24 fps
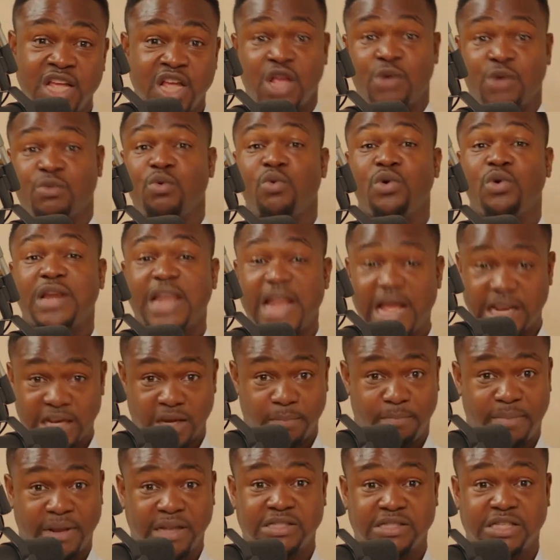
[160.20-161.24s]
we would like the
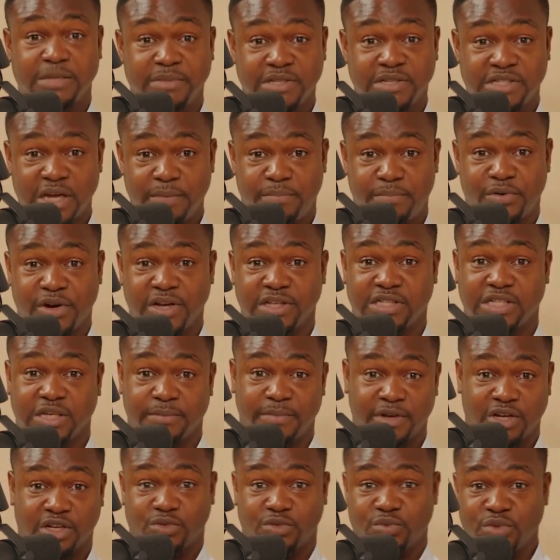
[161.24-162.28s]
beds to be separated
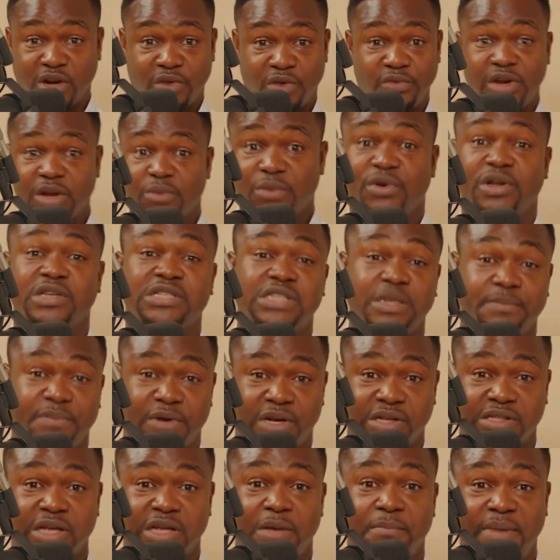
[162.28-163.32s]
because we don't really want to sleep on
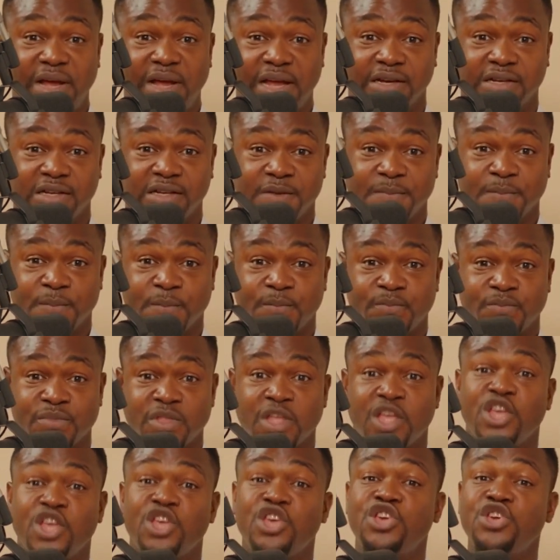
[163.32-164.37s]
the same bed.
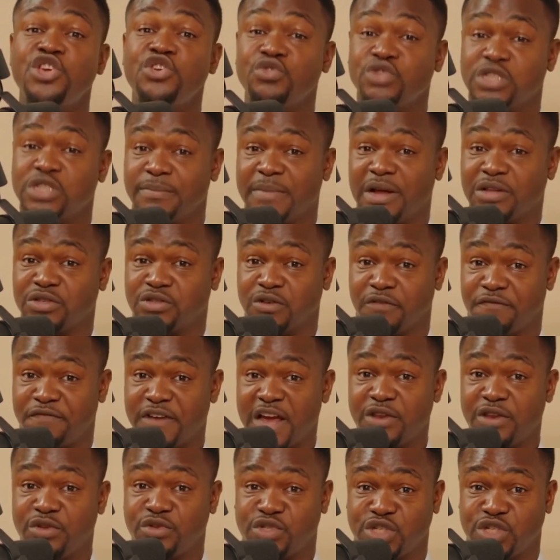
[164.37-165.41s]
Huge amount of
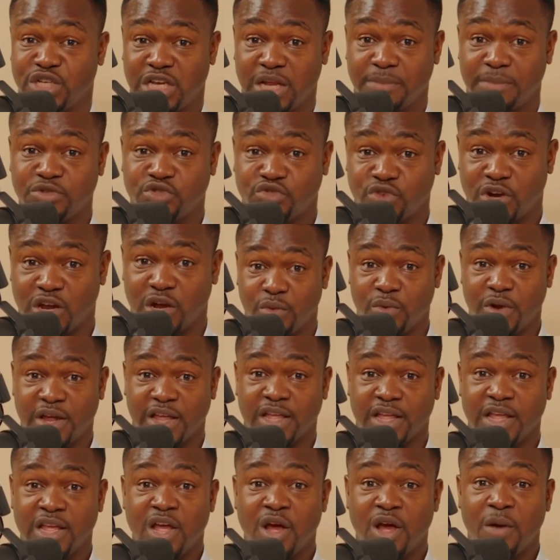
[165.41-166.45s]
value to them straight away.
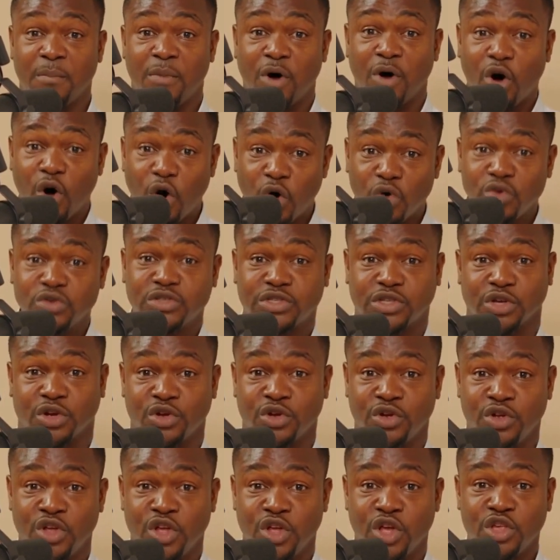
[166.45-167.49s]
But
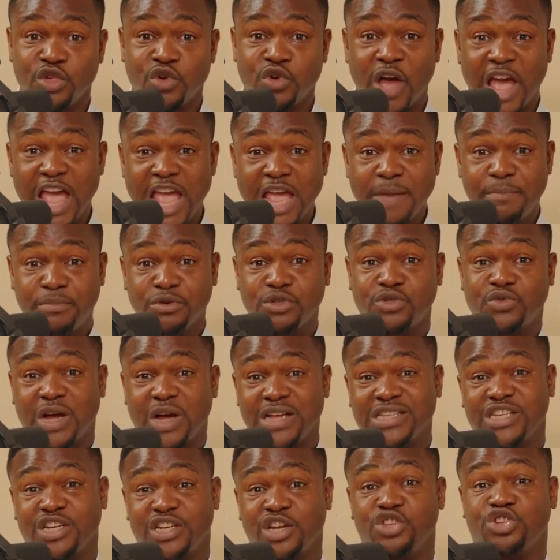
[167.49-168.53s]
also, you're able to
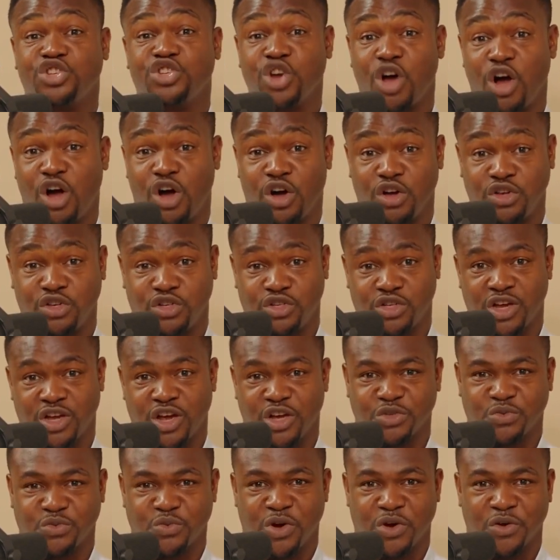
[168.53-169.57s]
actually charge
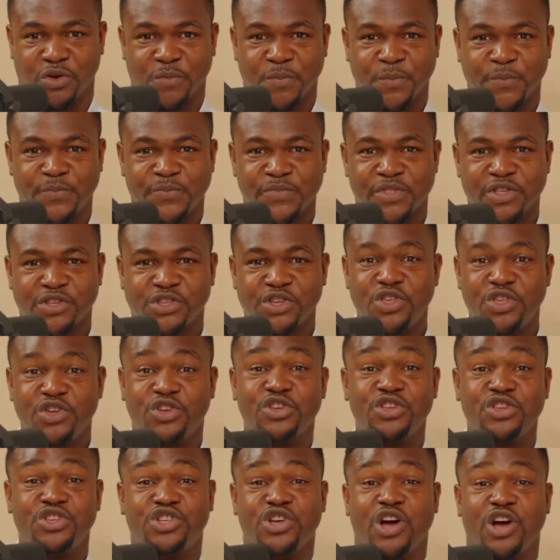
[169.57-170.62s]
as well. So you
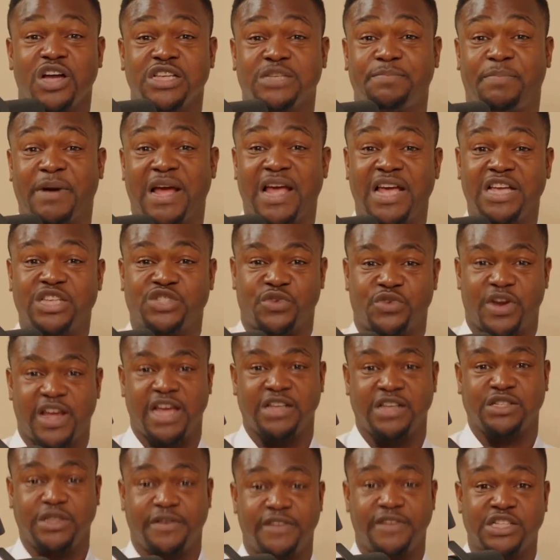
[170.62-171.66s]
can charge per extra
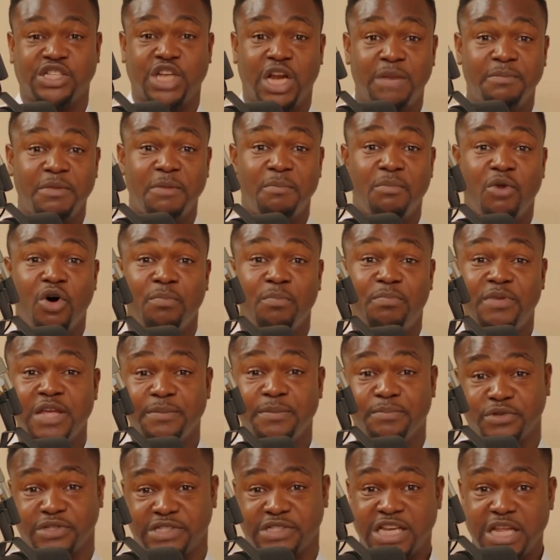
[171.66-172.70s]
head. So there's going to be more
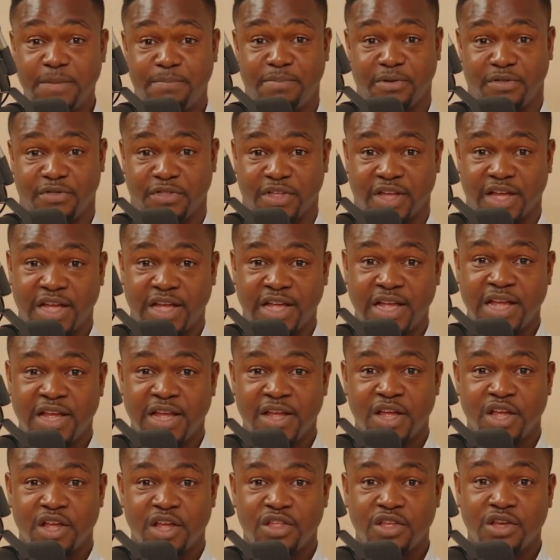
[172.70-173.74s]
people sleeping there.
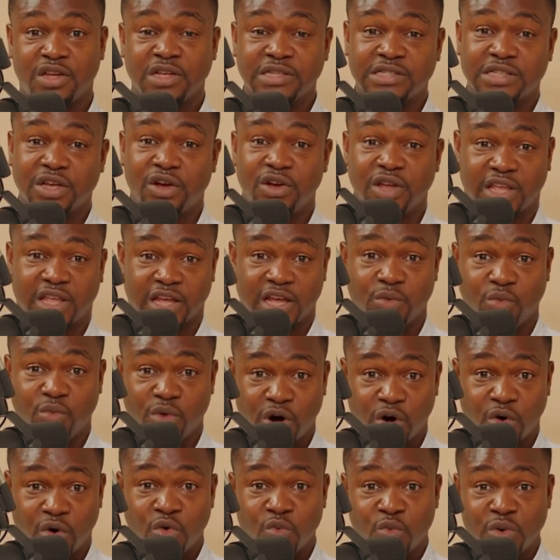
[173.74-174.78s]
You can say, okay,
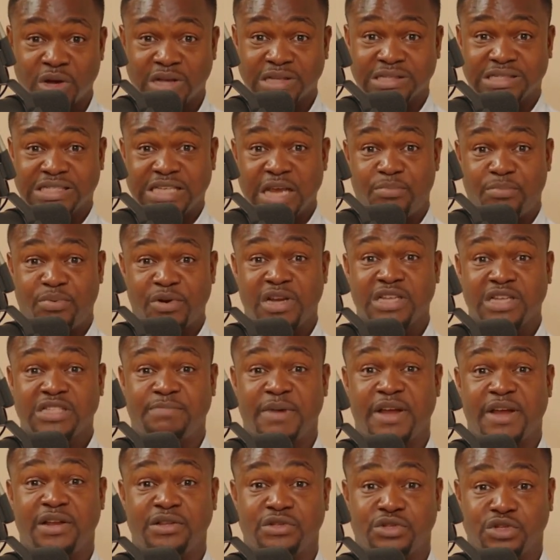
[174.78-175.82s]
well, we can separate this
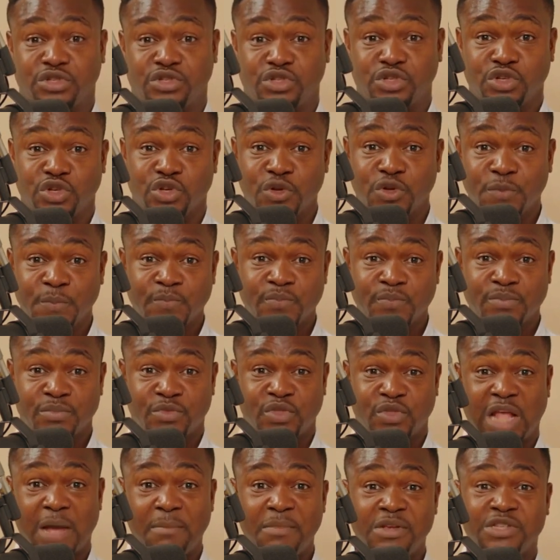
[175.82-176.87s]
bed into 2.
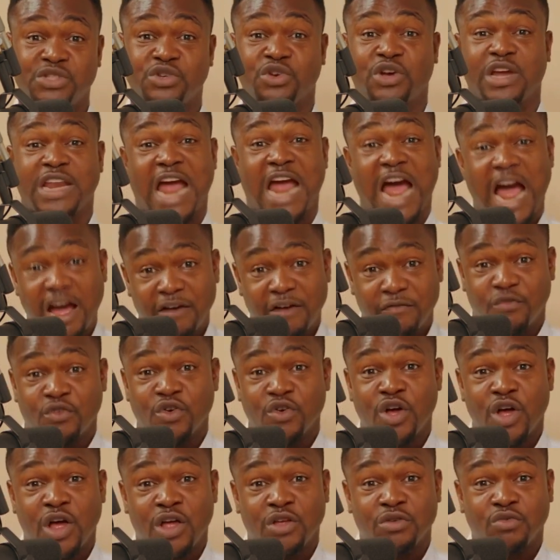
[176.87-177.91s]
That means you can have
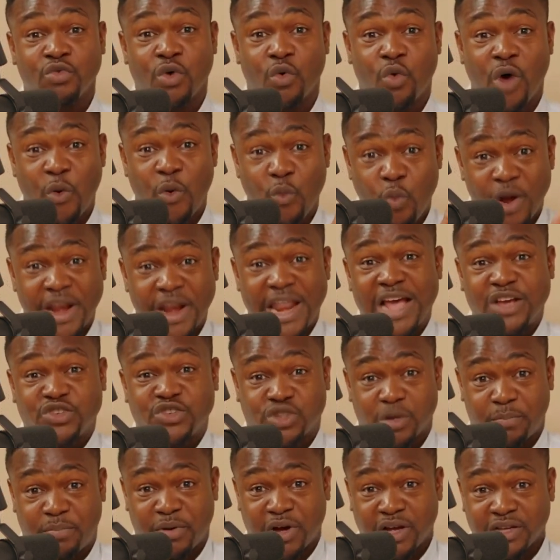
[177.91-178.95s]
1
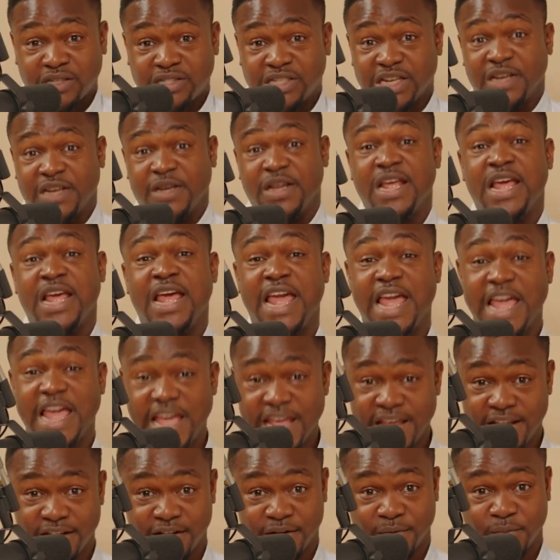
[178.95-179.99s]
extra person
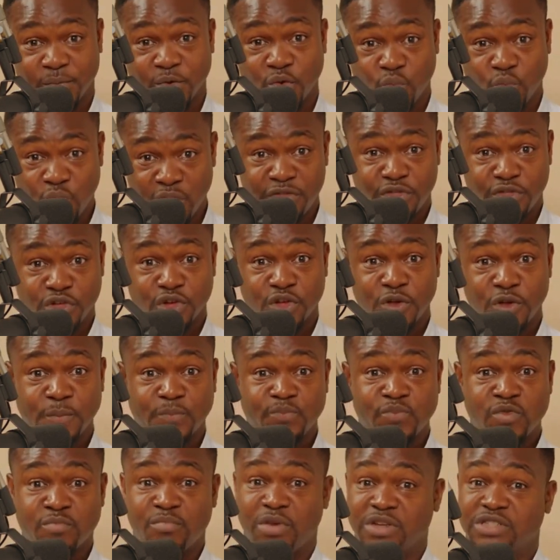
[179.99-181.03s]
in with you,
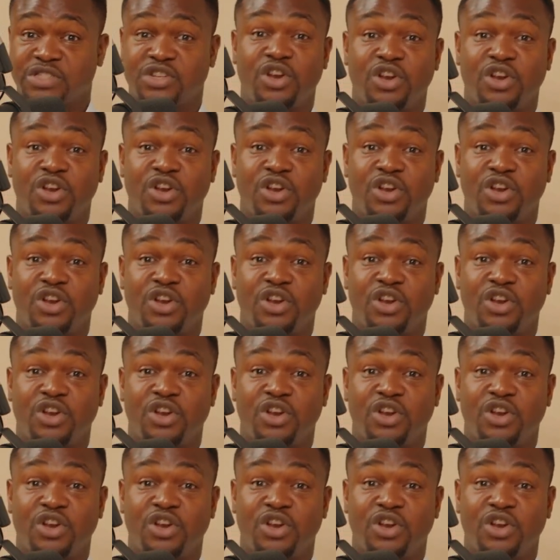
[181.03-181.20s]
but it's going to